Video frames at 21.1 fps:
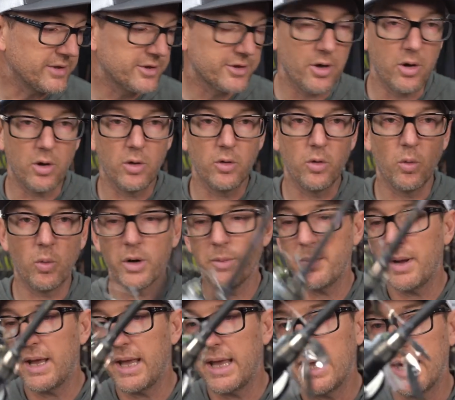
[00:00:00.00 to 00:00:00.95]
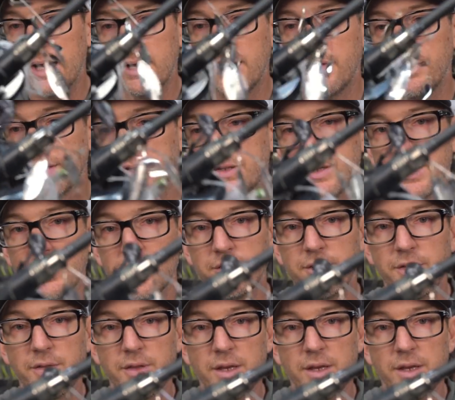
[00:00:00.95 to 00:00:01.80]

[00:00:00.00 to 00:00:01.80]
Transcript: So the one in my hand, this is